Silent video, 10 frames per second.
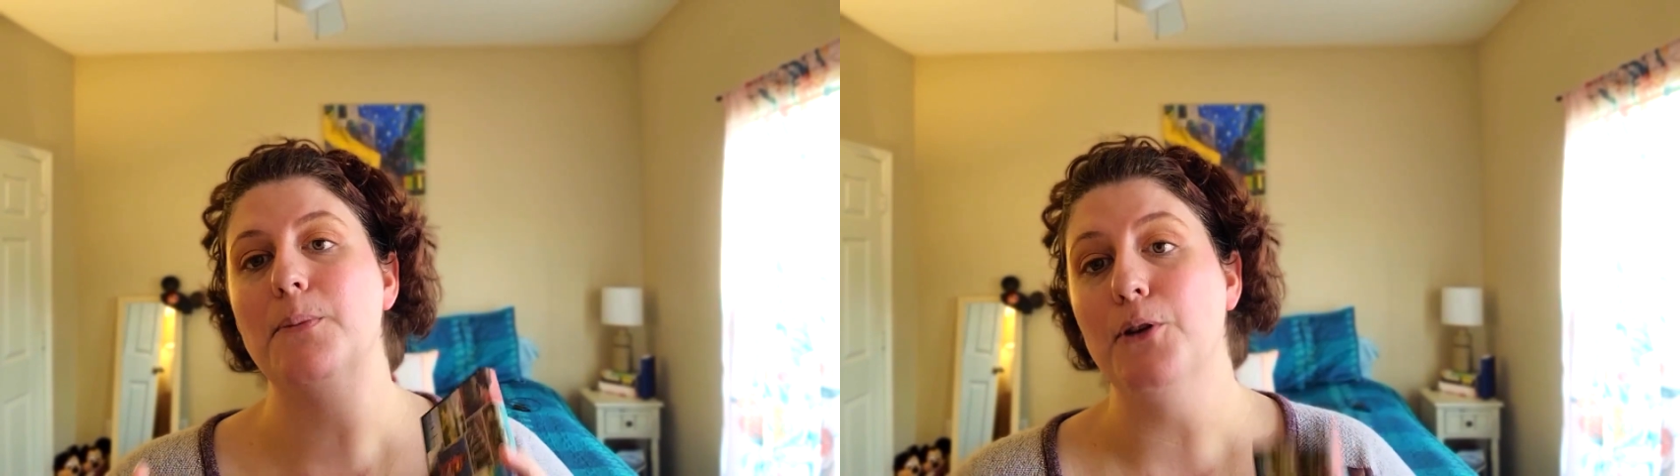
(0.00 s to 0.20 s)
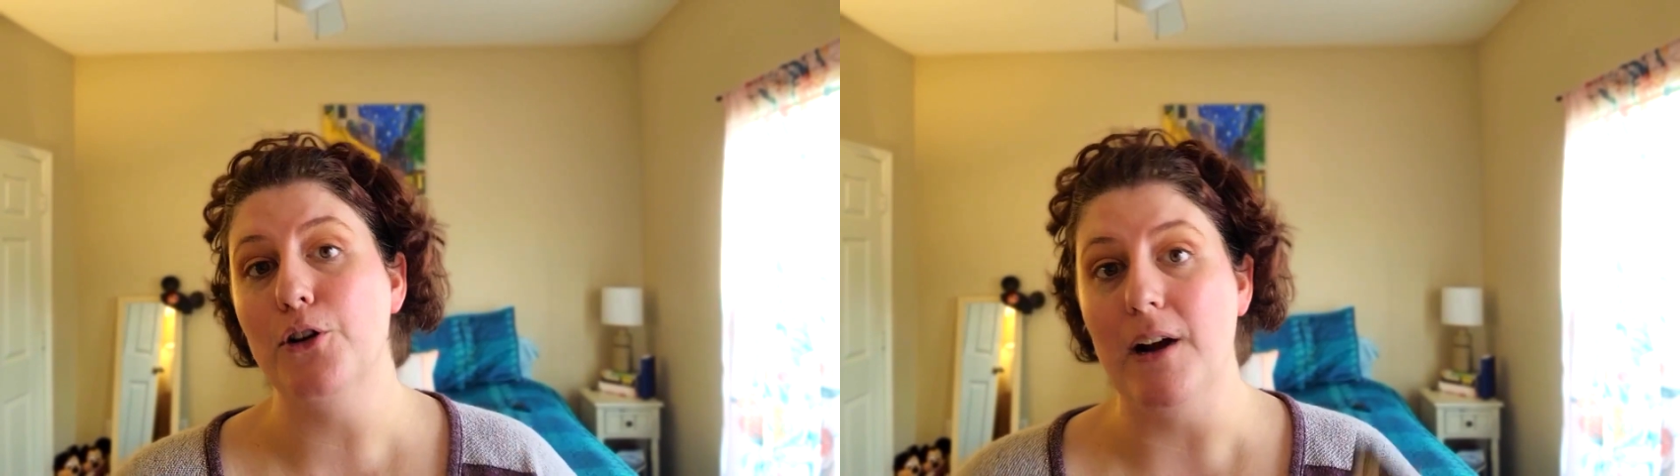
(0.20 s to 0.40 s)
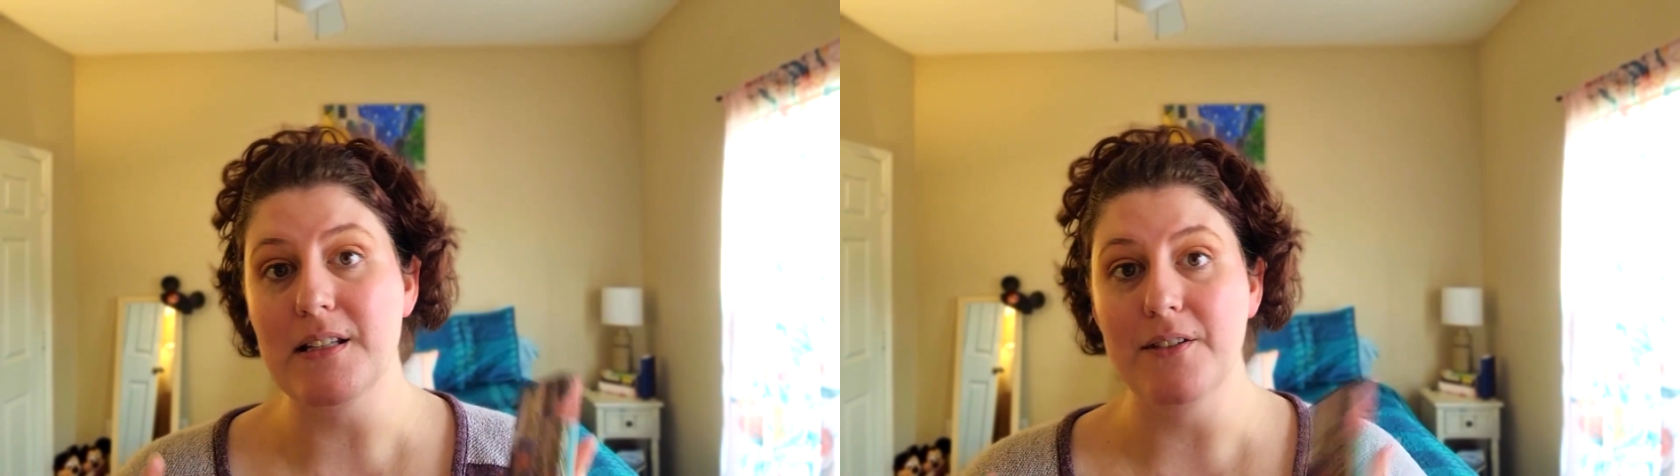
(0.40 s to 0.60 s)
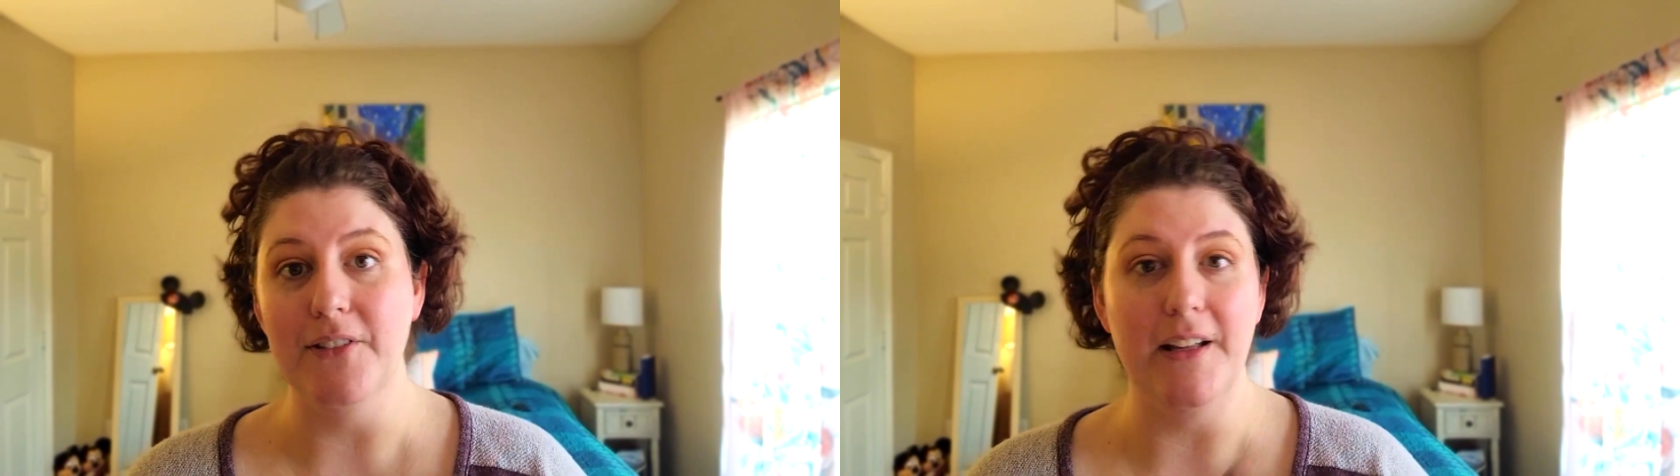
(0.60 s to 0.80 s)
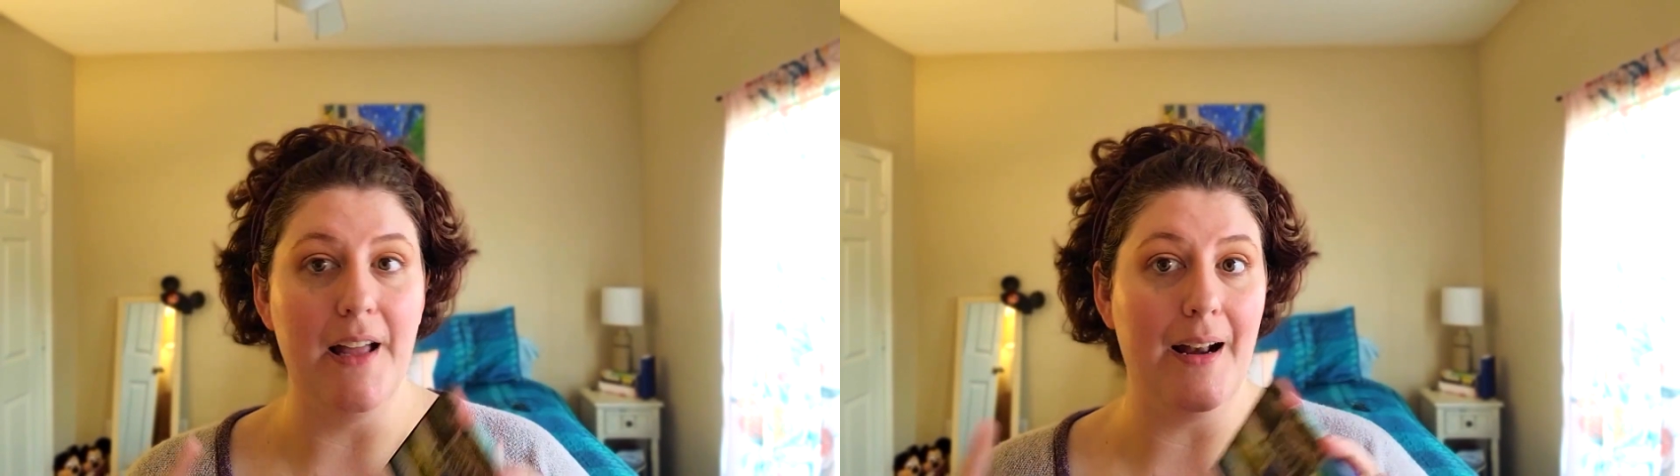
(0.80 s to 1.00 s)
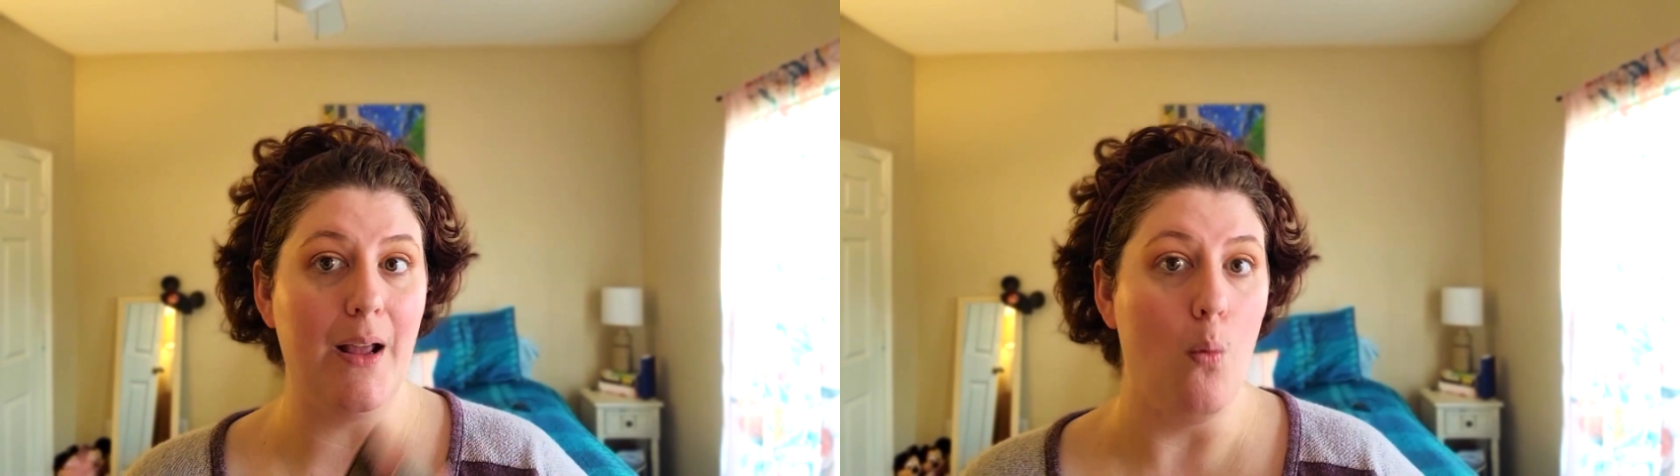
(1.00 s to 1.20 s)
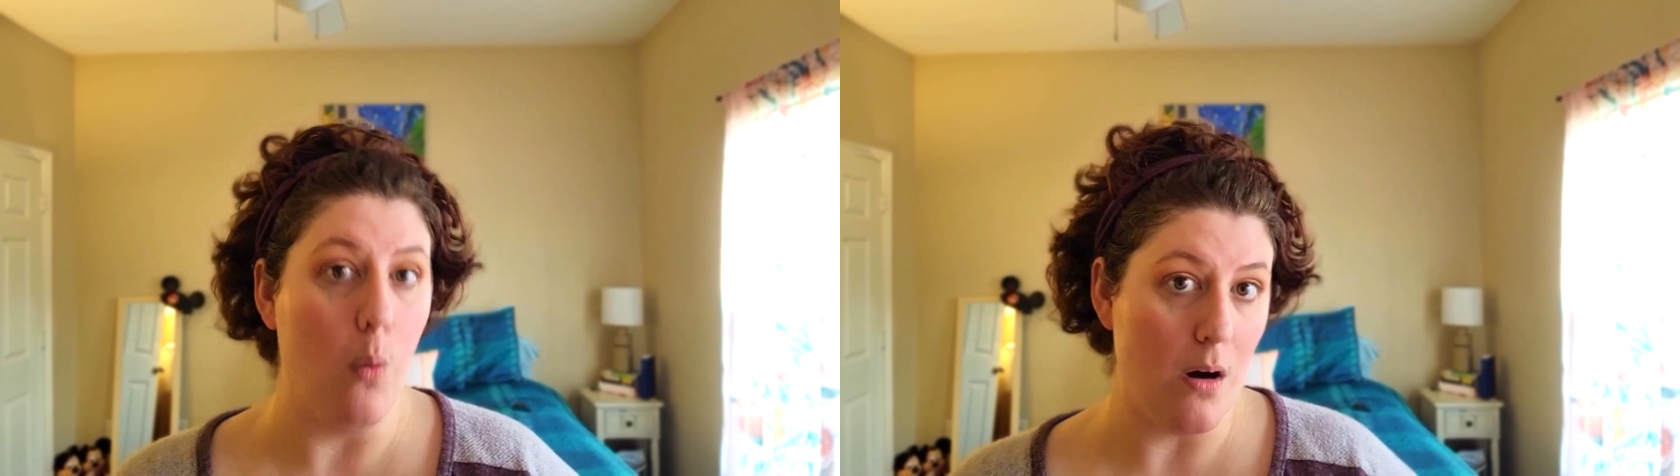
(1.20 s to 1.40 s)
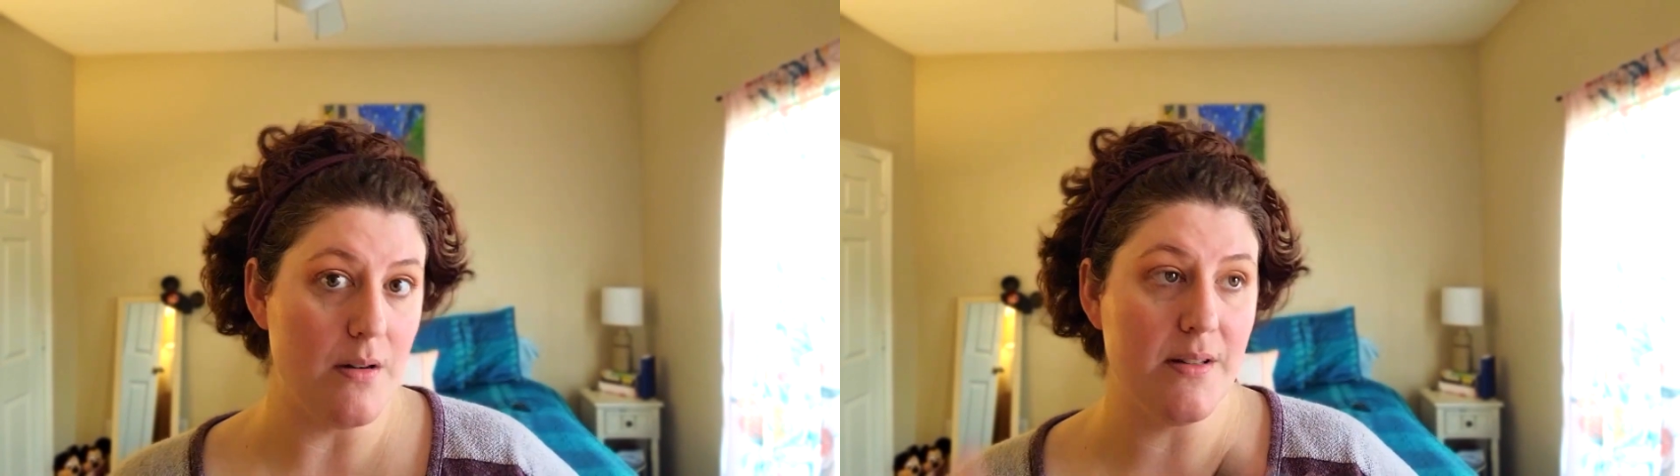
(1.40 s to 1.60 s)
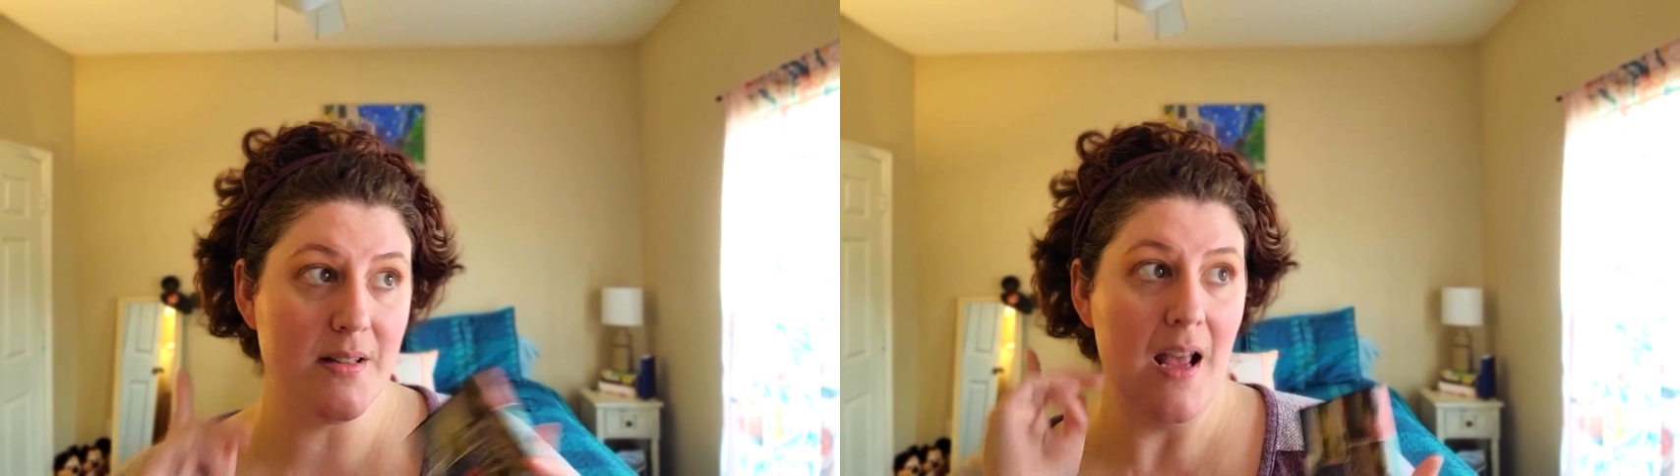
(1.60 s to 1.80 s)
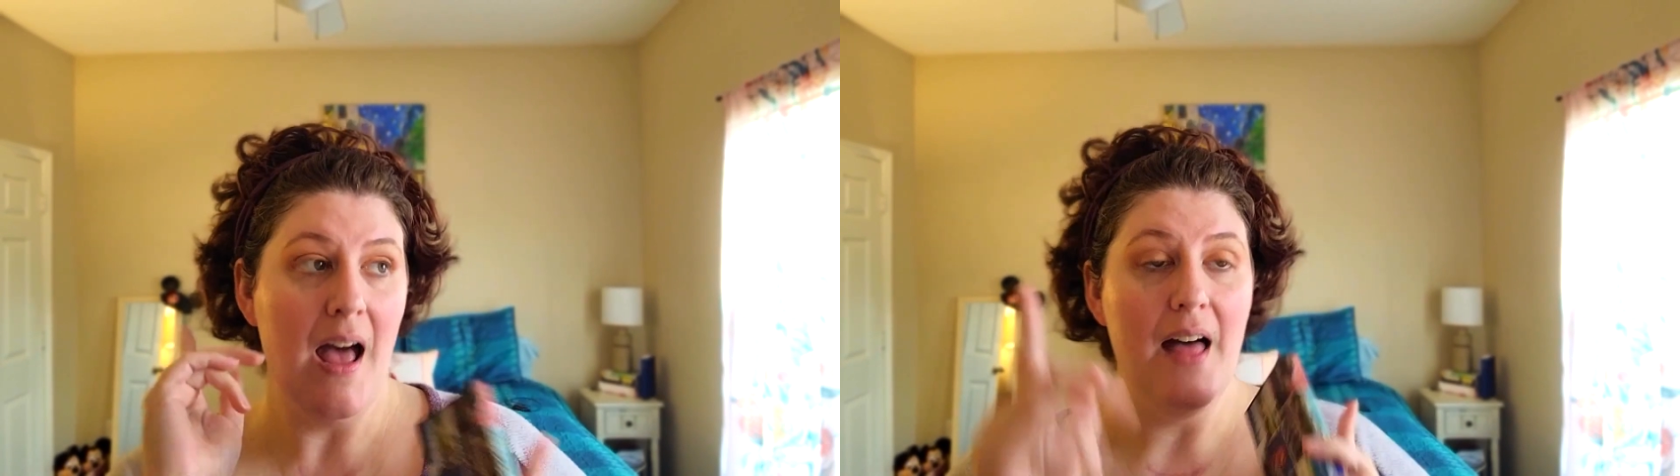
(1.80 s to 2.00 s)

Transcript: progressively getting worse.